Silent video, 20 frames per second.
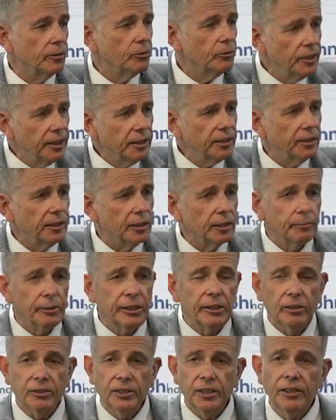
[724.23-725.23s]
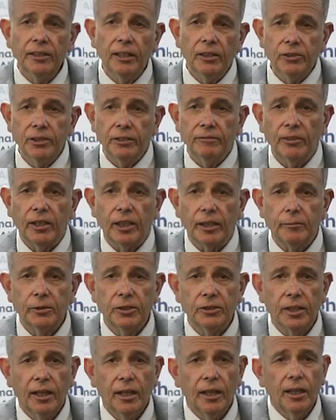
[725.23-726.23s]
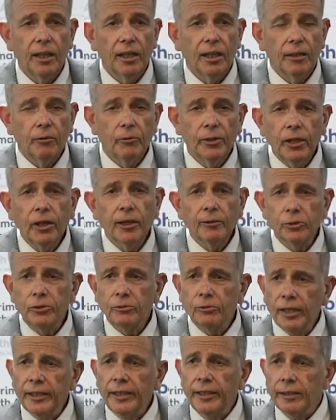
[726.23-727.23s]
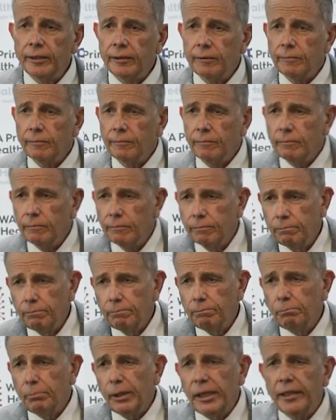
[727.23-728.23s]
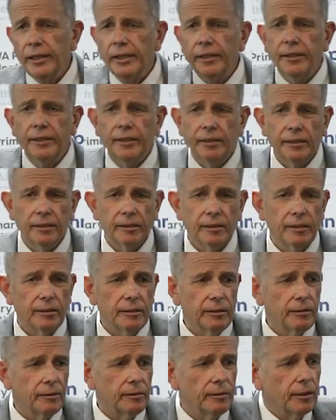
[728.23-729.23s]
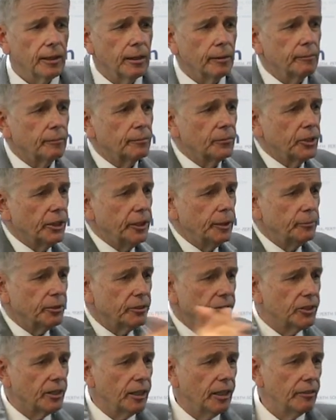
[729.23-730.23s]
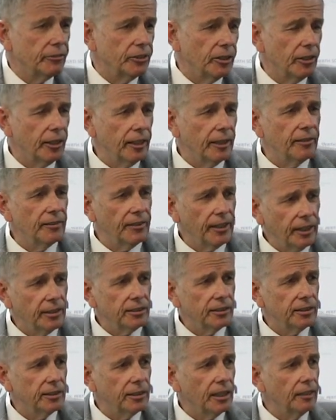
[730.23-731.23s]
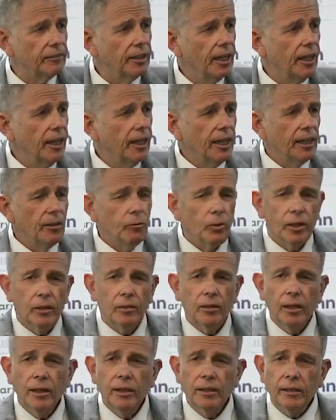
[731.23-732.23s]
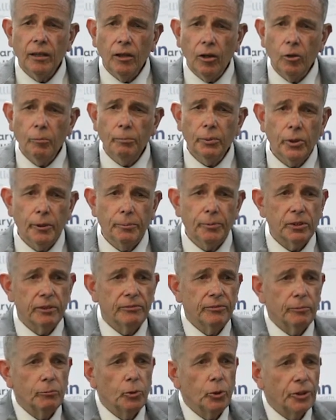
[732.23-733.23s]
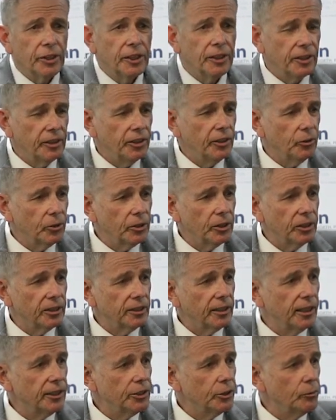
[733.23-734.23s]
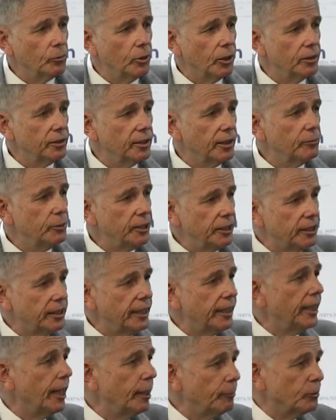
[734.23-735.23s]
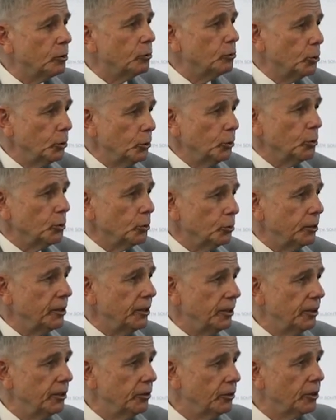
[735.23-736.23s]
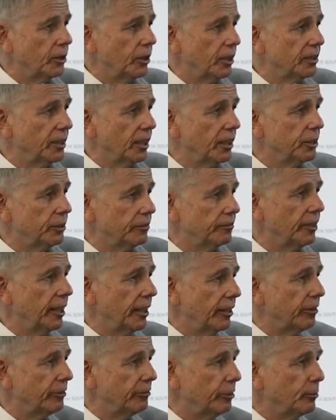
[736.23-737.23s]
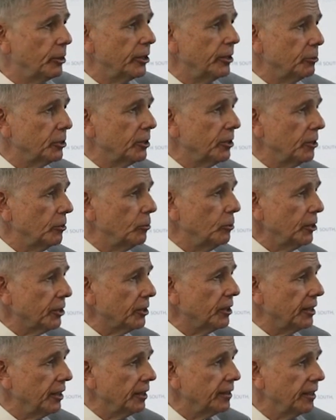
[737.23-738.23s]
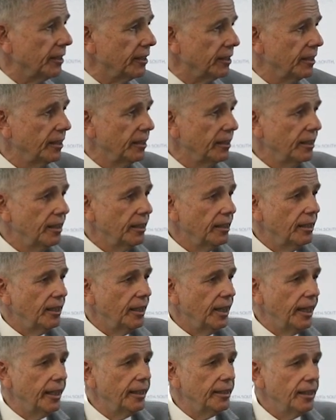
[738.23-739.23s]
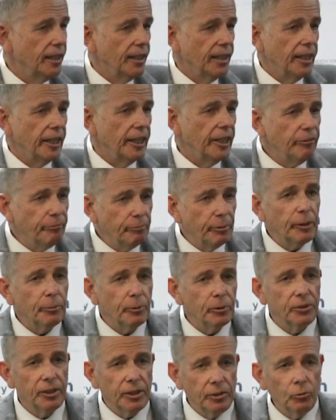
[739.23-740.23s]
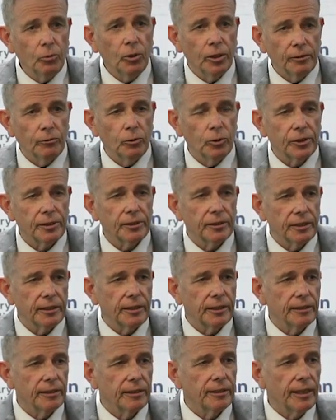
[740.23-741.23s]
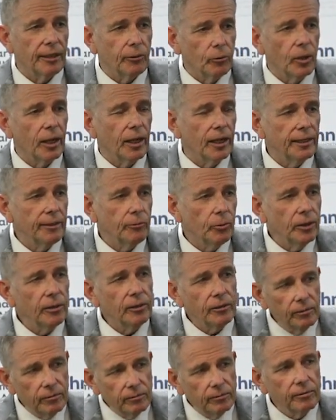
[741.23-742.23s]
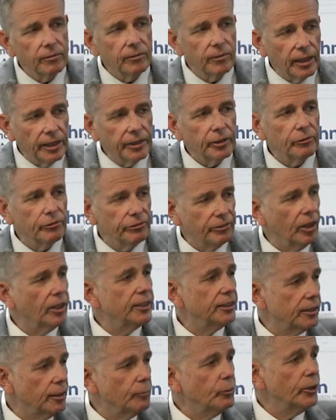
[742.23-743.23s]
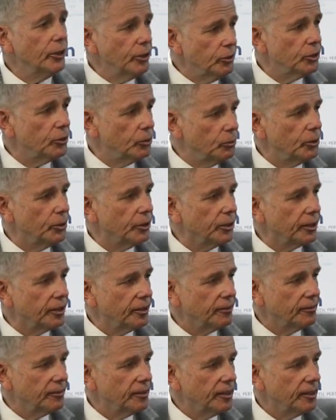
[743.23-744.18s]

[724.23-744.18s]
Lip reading: The reason is because in those environments, when I was running big teams of staff, I had 1,000 staff. Well, the whole purpose of them working in the organisation was that we set up the rules within the organisation for how everybody was going to work together. And if people didn't want to work together that way, well, they could find somewhere else to work.